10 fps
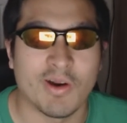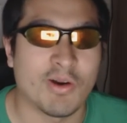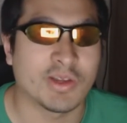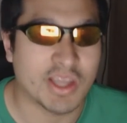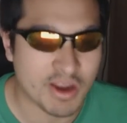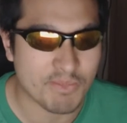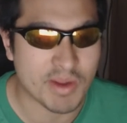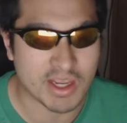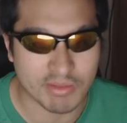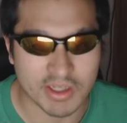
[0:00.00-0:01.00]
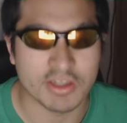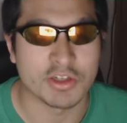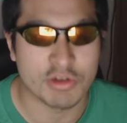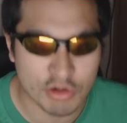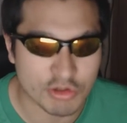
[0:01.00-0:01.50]
oh yeah, baby,
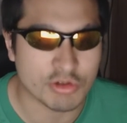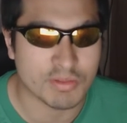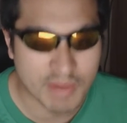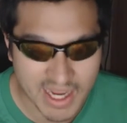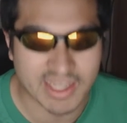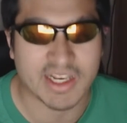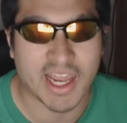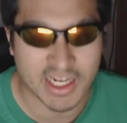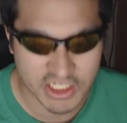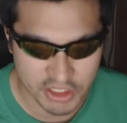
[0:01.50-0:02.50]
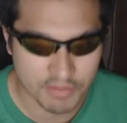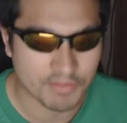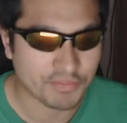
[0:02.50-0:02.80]
JoJo's back in action.